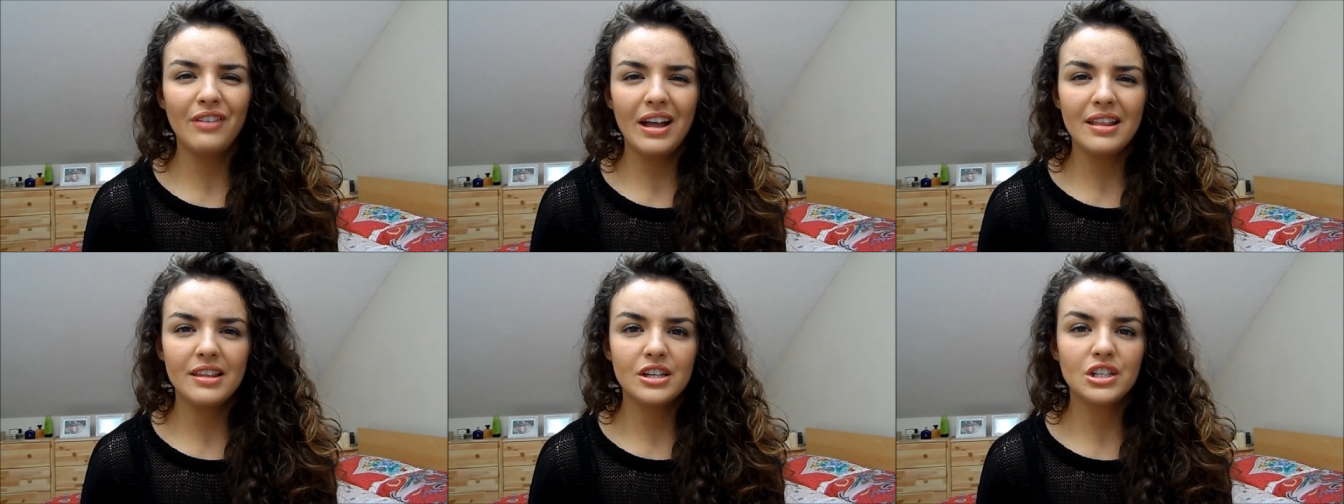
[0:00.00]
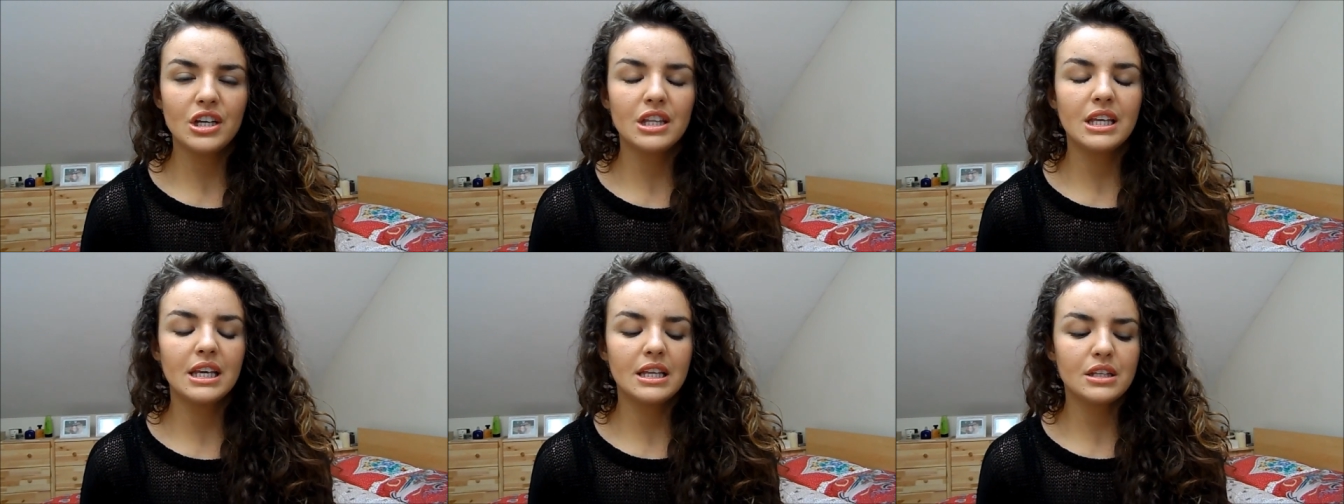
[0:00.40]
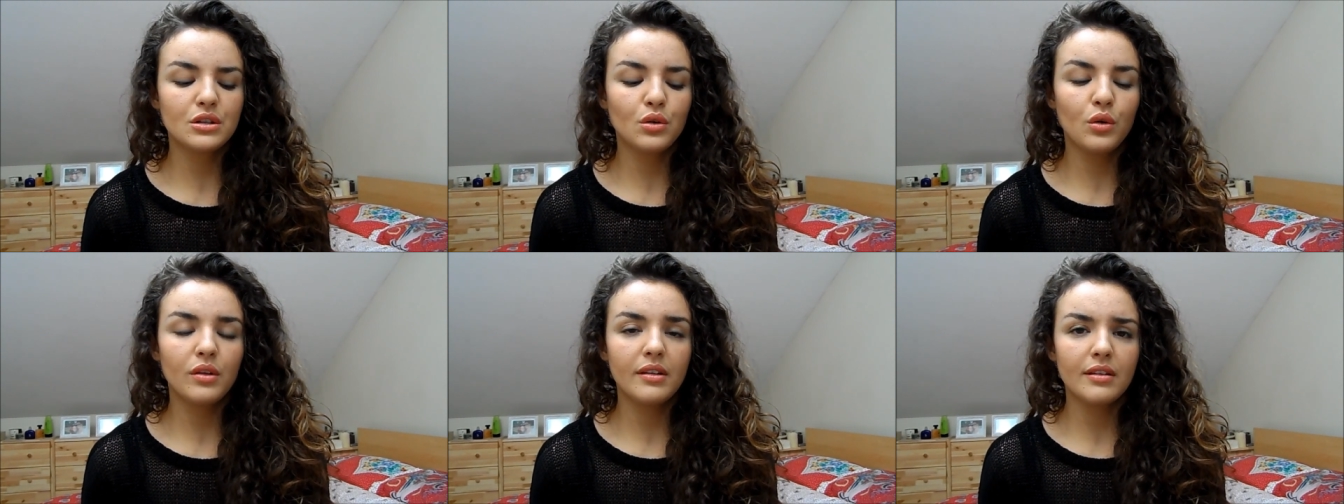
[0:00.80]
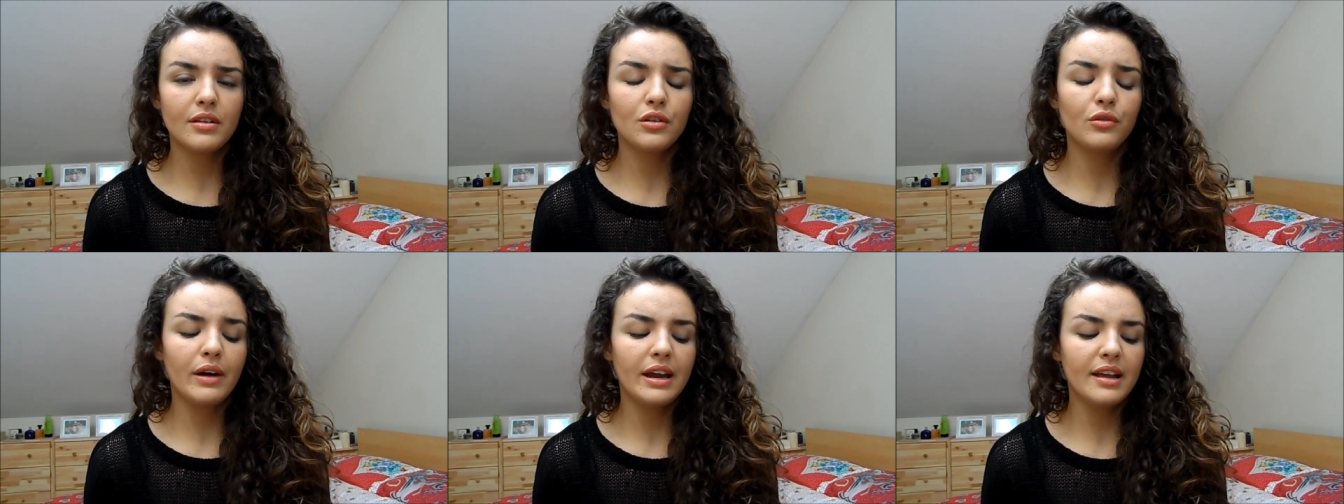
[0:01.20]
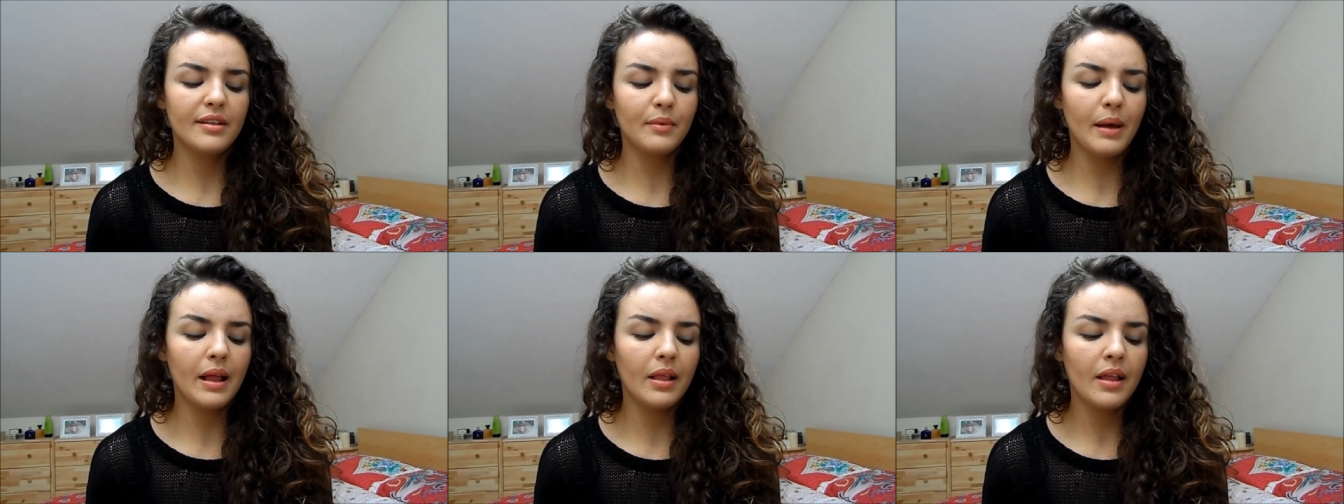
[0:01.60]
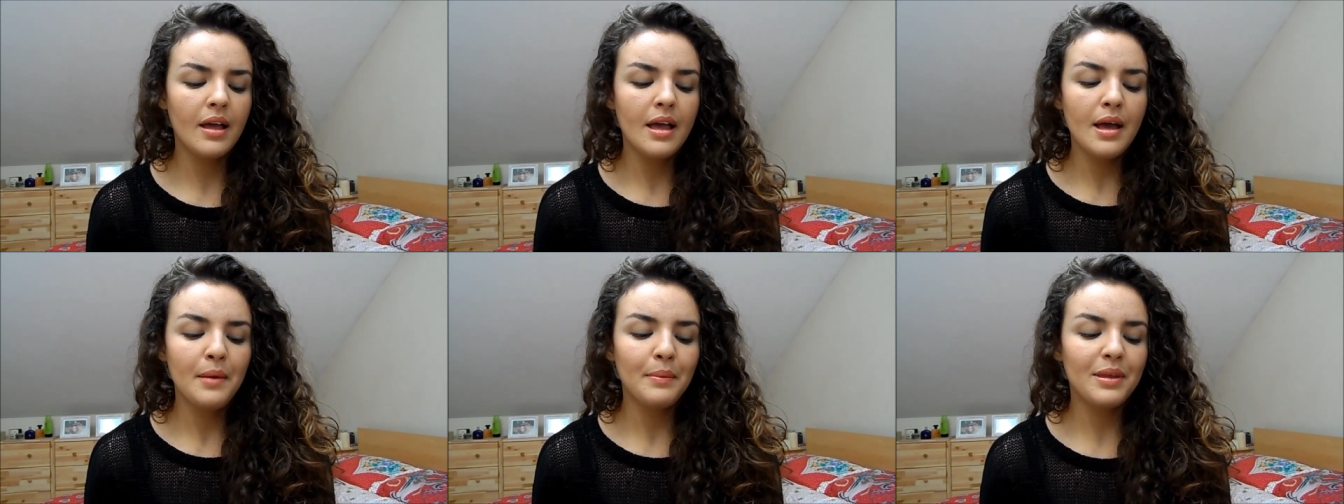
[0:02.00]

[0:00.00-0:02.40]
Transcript: Advantage, I think it's called, is great as well.